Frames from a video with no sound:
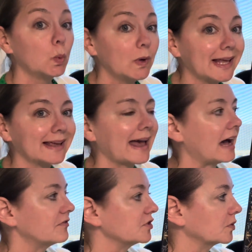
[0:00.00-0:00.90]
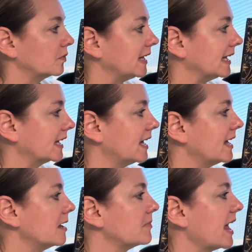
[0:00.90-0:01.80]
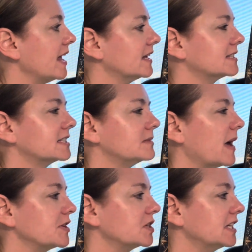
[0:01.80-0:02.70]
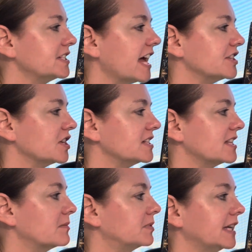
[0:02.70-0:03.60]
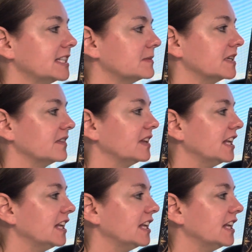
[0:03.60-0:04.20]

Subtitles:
week after week, paying special attention to the placement of